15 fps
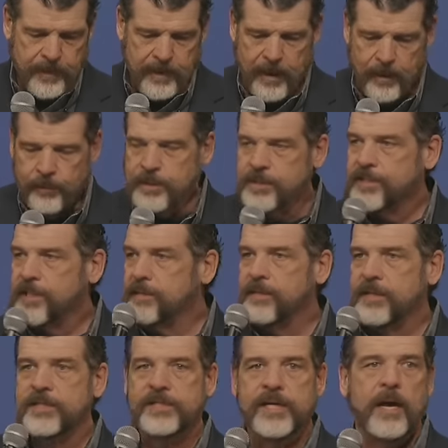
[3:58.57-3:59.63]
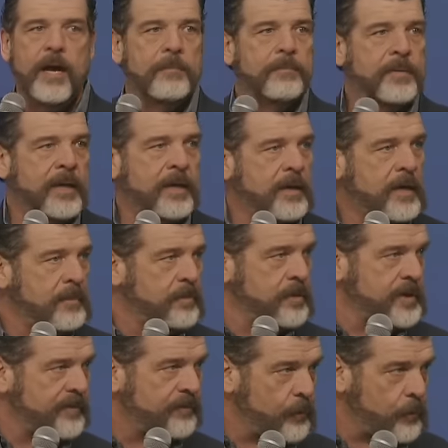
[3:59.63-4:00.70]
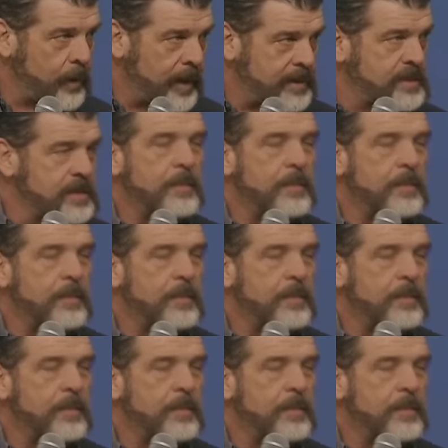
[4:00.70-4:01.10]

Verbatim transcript: I want to set this up in a couple of different ways.